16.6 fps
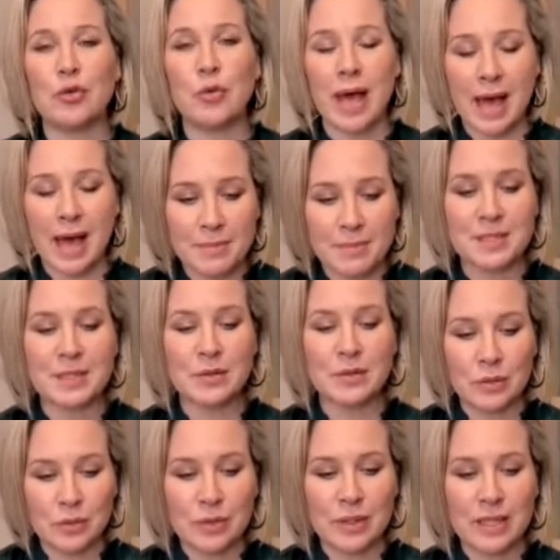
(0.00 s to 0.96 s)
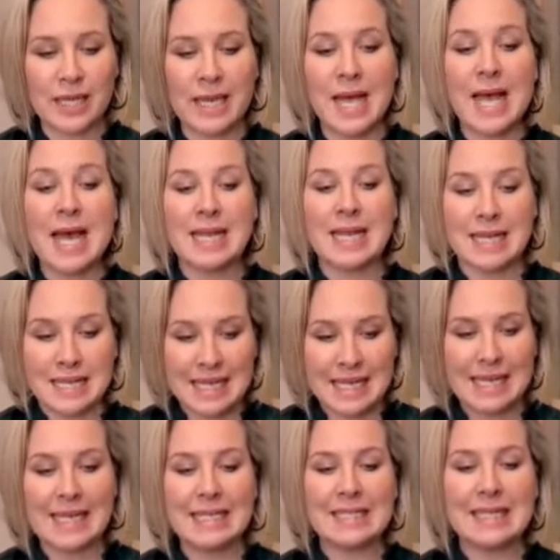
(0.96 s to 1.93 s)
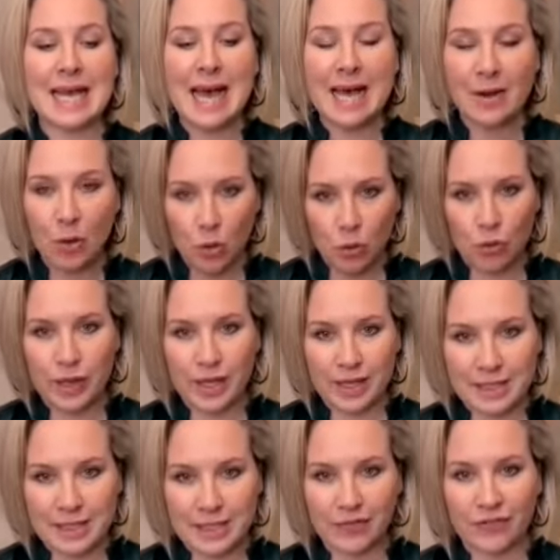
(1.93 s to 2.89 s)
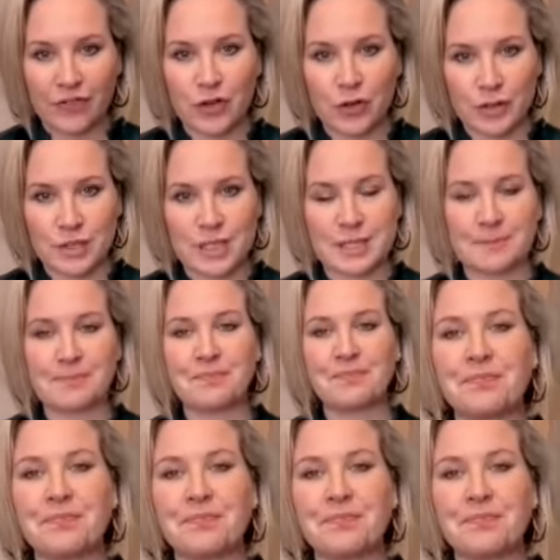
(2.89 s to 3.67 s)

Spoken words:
you absolutely need an audience first.